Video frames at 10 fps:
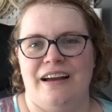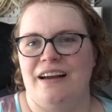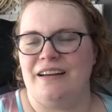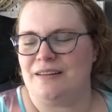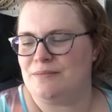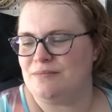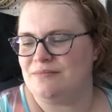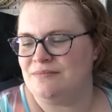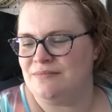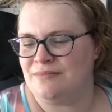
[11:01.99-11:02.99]
I'm
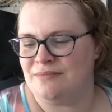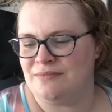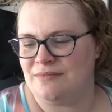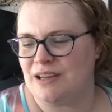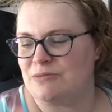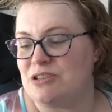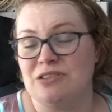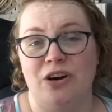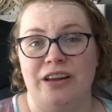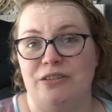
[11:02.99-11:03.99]
just
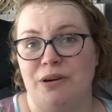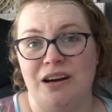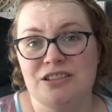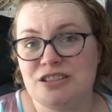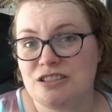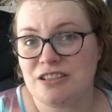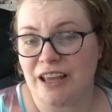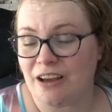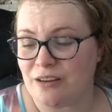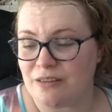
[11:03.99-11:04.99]
not in a rush
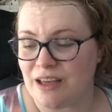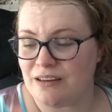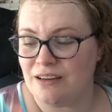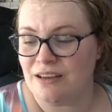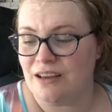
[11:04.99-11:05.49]
now that